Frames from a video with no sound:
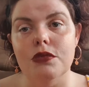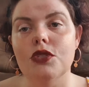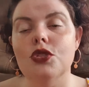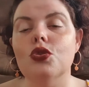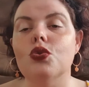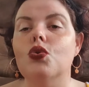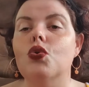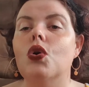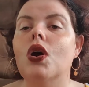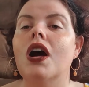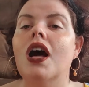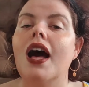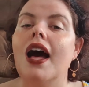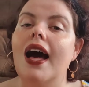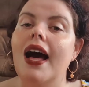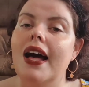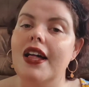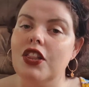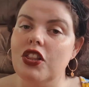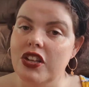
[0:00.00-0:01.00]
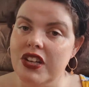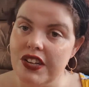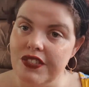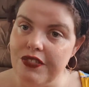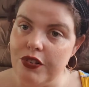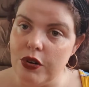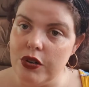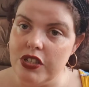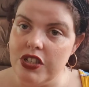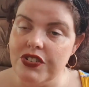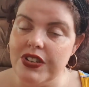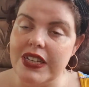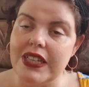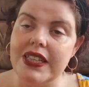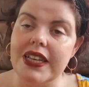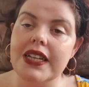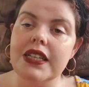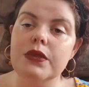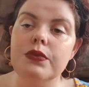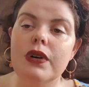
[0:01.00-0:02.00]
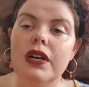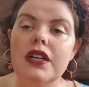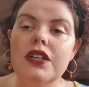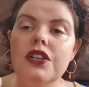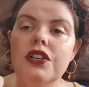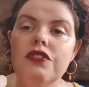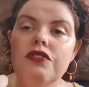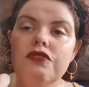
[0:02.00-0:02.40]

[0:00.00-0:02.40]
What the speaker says: So looking forward to reading this one.